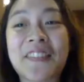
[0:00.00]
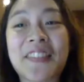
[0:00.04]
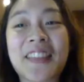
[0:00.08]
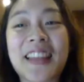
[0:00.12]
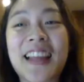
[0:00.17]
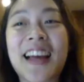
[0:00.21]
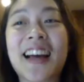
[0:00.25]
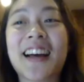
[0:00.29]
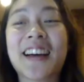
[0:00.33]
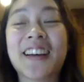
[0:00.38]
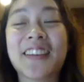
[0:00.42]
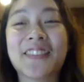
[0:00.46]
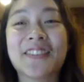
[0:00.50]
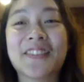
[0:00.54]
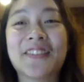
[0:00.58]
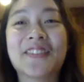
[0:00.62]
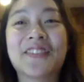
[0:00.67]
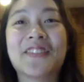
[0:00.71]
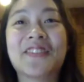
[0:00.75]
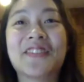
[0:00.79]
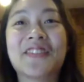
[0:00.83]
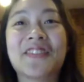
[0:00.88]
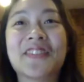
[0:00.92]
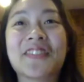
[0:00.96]

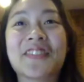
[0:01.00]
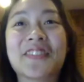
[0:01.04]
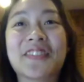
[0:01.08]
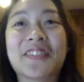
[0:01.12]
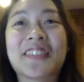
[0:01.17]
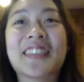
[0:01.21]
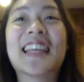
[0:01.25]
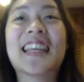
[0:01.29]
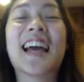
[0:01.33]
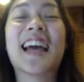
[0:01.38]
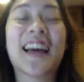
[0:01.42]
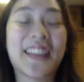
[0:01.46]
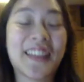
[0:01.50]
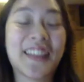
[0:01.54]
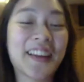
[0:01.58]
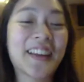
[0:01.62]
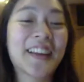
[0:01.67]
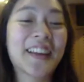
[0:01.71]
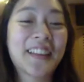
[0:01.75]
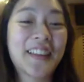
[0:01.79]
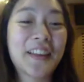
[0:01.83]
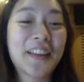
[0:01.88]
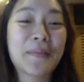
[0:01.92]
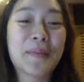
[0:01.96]
Um, yeah,
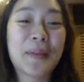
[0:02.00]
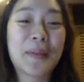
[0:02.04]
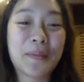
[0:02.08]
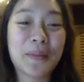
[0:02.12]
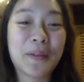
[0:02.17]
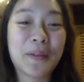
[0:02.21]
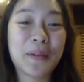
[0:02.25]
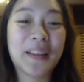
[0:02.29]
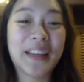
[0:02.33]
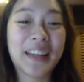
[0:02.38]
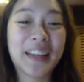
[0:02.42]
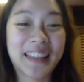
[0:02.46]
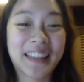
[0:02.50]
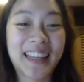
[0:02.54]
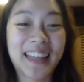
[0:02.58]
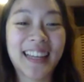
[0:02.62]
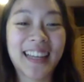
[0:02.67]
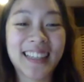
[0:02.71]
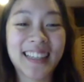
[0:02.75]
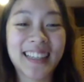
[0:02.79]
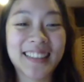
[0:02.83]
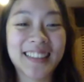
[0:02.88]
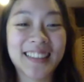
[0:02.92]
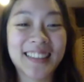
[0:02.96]
there, there are people like
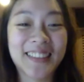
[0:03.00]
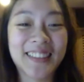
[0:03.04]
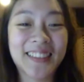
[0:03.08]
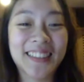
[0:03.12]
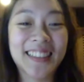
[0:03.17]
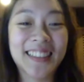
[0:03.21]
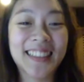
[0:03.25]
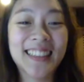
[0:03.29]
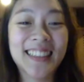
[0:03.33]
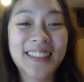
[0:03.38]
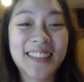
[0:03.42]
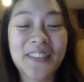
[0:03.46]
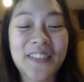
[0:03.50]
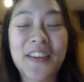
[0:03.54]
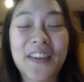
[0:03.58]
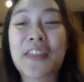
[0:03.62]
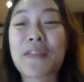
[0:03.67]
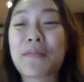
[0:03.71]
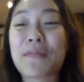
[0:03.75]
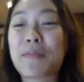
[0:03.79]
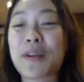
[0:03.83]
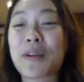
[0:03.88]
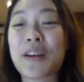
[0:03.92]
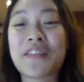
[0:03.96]
that as well, with
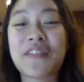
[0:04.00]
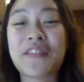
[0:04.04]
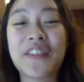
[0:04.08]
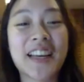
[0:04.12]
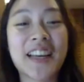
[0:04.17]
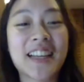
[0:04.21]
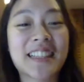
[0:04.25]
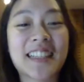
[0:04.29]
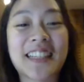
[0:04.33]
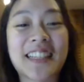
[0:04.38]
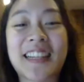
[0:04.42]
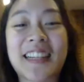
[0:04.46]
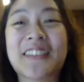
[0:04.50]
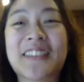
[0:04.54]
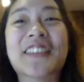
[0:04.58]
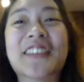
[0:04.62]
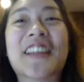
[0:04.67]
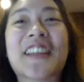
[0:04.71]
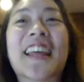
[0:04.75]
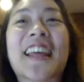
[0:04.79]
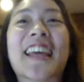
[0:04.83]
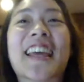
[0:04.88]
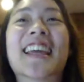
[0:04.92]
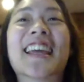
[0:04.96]
prefects and
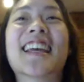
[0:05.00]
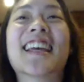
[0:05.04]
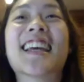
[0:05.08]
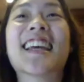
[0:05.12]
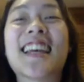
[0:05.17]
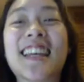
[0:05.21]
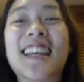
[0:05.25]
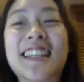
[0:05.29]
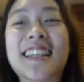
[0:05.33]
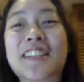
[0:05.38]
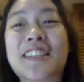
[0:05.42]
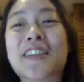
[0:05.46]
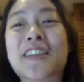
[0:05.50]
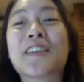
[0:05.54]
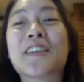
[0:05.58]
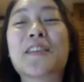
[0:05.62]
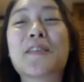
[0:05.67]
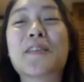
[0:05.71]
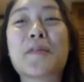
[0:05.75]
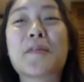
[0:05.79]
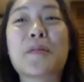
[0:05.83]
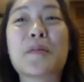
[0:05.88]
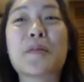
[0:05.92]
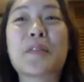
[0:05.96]
everything.
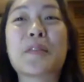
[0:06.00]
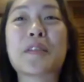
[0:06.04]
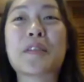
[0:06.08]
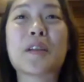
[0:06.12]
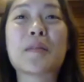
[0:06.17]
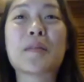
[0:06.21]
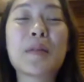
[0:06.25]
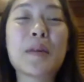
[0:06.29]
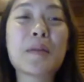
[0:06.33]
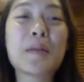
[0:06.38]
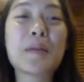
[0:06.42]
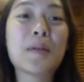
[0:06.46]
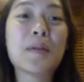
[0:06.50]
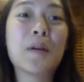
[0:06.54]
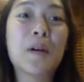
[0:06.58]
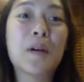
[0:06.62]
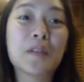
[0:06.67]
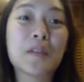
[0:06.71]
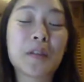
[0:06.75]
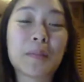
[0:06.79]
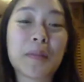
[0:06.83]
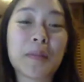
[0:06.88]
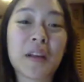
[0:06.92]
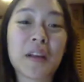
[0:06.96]
So some people
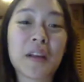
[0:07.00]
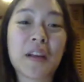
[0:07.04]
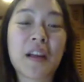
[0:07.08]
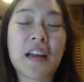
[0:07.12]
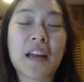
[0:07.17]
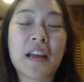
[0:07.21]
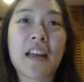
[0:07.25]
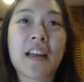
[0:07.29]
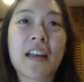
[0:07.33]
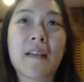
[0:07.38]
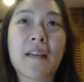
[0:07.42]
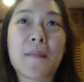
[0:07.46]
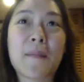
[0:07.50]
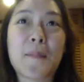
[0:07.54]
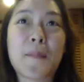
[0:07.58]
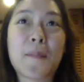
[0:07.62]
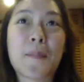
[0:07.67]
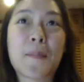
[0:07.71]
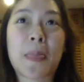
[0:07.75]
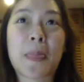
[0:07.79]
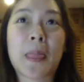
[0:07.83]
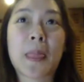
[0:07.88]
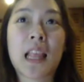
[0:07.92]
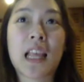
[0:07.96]
also put it uh,
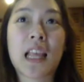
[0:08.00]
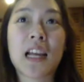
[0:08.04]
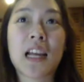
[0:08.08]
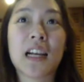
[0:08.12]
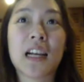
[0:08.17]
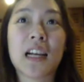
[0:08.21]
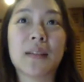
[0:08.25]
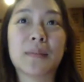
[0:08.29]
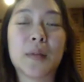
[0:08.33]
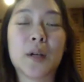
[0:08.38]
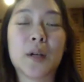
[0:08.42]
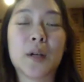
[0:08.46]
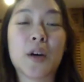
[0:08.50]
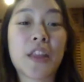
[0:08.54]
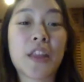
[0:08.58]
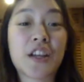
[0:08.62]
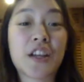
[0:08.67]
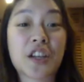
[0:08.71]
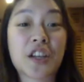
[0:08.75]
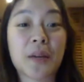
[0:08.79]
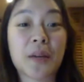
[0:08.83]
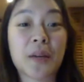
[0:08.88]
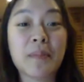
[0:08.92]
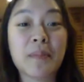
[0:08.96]
um, on their
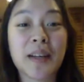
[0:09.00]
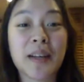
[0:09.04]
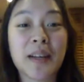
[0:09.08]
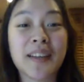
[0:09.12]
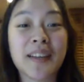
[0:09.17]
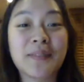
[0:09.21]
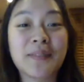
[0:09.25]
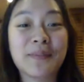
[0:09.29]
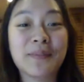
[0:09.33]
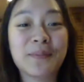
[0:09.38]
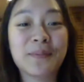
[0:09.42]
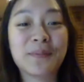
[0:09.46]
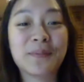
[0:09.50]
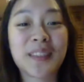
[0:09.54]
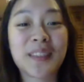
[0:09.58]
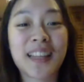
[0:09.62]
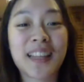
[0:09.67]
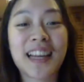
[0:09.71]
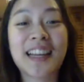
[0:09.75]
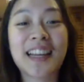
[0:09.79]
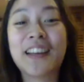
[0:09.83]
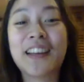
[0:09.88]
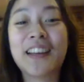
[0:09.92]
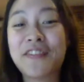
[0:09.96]
jumper.
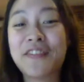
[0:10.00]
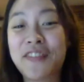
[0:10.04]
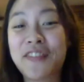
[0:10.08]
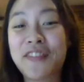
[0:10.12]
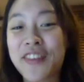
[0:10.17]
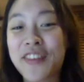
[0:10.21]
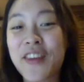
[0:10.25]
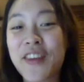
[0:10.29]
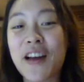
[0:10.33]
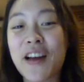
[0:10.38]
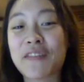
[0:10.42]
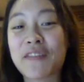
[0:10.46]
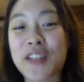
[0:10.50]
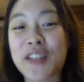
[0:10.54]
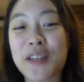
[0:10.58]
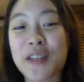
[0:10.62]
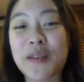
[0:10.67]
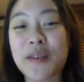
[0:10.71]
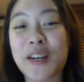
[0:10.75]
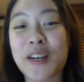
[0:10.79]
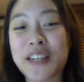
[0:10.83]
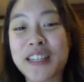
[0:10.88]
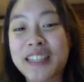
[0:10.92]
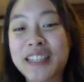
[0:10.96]
And if you have too
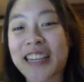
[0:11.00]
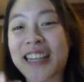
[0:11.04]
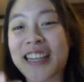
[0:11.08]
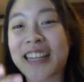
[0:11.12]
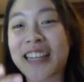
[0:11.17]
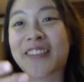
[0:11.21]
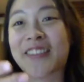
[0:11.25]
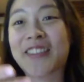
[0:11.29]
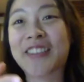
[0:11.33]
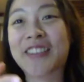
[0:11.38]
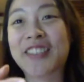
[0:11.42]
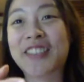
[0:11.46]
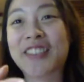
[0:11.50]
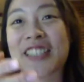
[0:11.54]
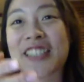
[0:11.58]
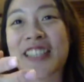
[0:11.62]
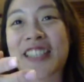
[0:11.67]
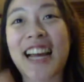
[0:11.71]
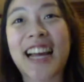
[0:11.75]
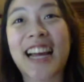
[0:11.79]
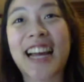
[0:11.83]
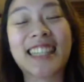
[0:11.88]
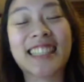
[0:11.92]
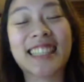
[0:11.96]
much, it will just
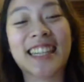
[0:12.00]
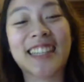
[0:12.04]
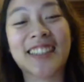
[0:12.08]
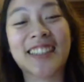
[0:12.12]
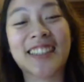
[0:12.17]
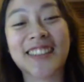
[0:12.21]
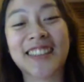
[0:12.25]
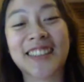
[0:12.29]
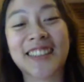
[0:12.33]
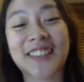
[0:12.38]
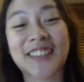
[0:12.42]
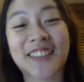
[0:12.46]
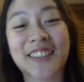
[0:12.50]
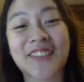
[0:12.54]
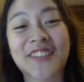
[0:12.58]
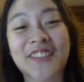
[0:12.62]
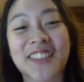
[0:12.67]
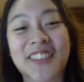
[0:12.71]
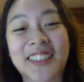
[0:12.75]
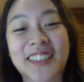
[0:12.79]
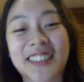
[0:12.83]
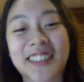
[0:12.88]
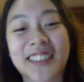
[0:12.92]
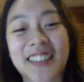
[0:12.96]
hang down their
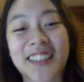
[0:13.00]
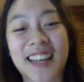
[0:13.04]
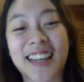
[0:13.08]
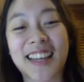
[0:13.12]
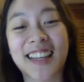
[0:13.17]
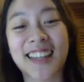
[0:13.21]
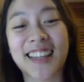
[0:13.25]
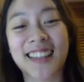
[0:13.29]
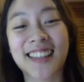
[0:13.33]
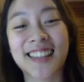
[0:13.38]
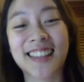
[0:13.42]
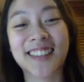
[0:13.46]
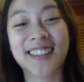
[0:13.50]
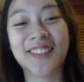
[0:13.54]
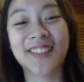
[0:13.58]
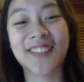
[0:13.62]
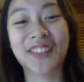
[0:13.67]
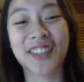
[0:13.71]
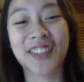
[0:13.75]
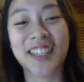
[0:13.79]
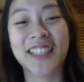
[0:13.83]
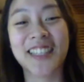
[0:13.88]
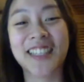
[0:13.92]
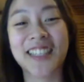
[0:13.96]
jumper so that
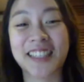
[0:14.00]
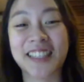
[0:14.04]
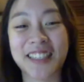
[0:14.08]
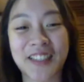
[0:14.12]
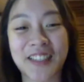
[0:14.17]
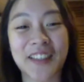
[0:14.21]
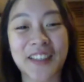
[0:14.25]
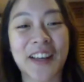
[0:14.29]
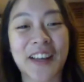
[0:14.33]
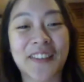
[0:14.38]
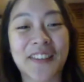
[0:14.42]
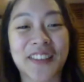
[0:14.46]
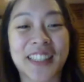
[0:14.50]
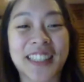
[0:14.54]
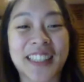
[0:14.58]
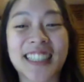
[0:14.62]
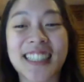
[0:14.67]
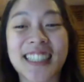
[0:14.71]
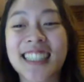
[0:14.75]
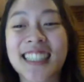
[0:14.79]
because it's too heavy.